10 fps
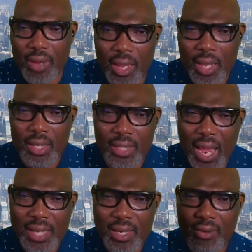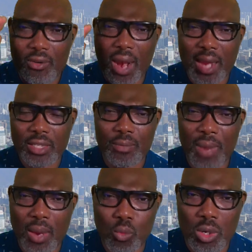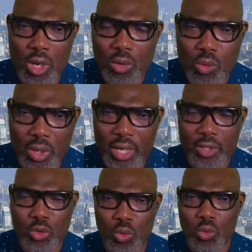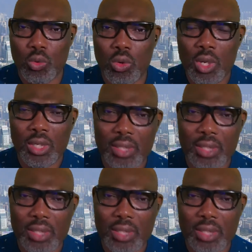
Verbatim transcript: that the right man will not look at you,